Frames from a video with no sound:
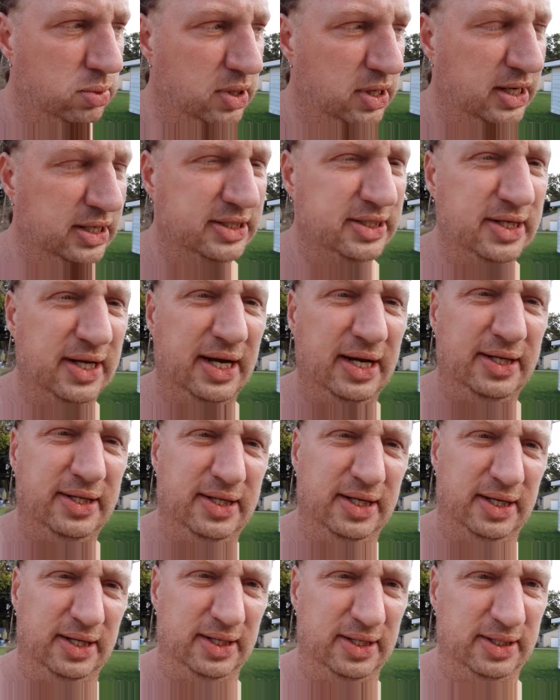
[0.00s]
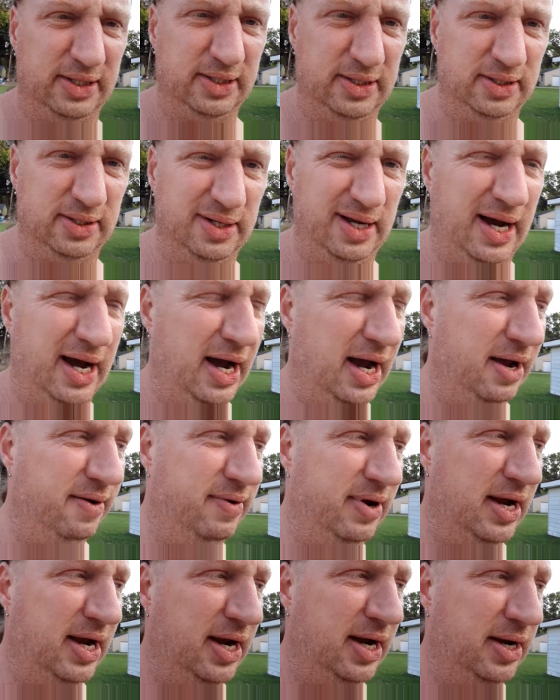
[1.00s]
it's like this i
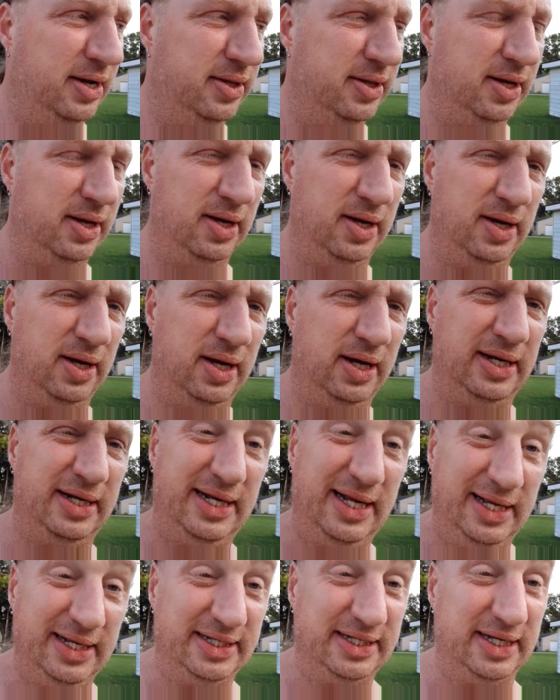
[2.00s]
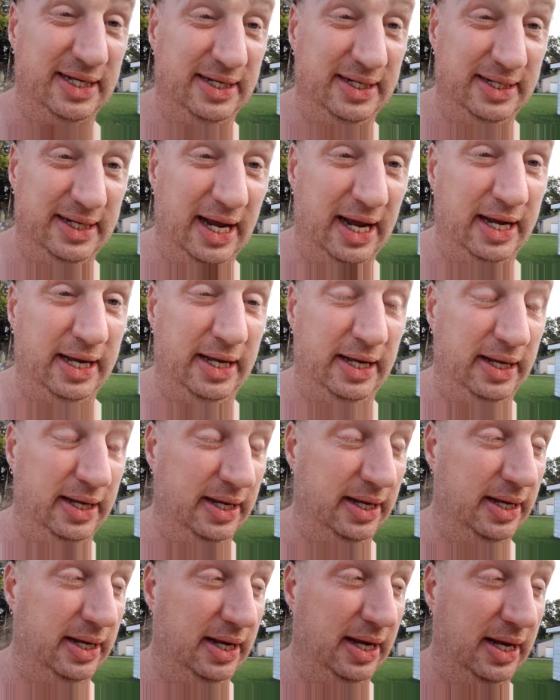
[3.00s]
haven't had a decent date
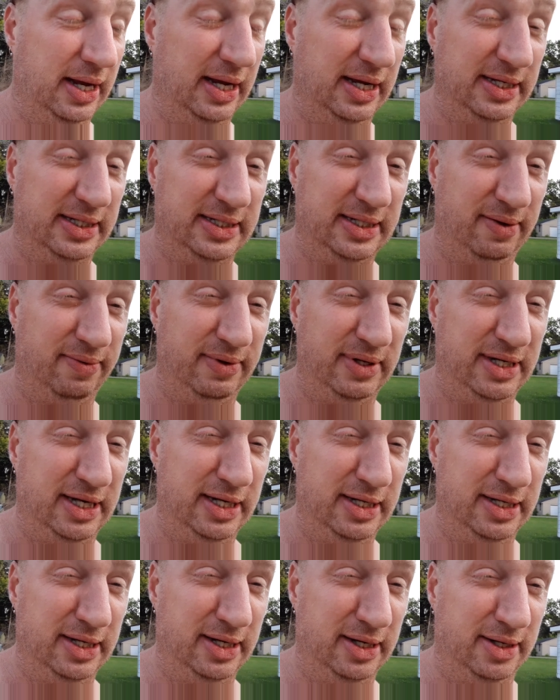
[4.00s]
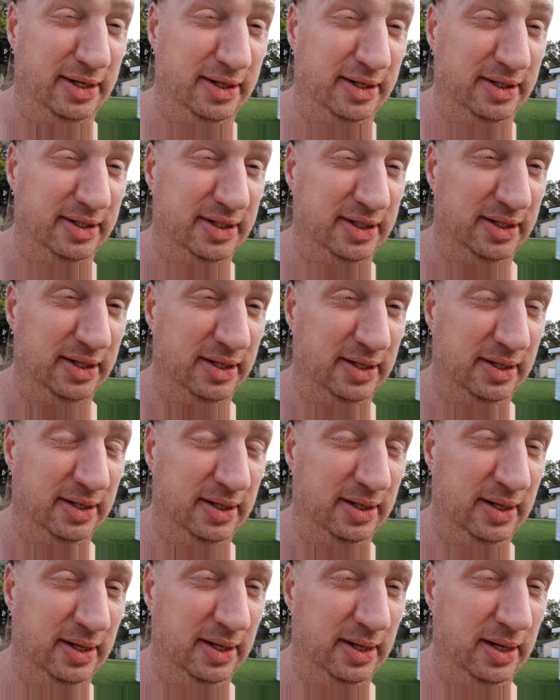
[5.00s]
in 17 years
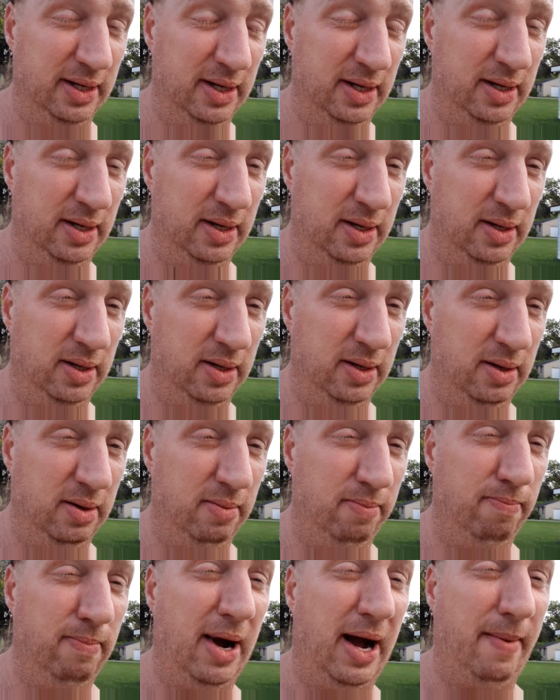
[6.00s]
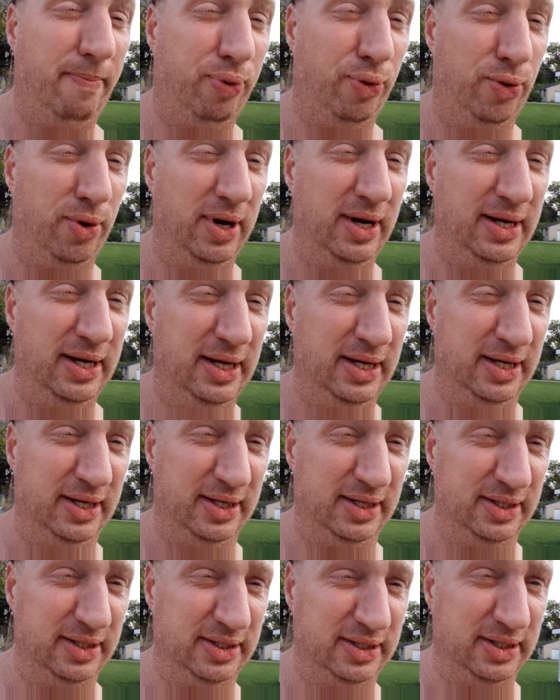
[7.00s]
my point
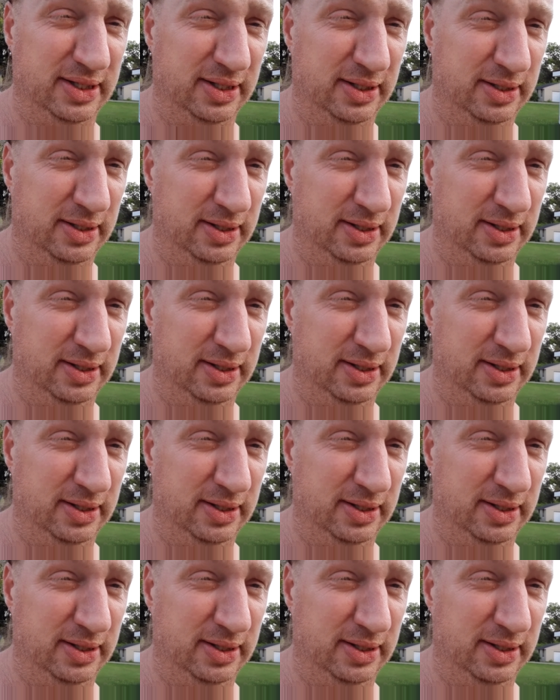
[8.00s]
is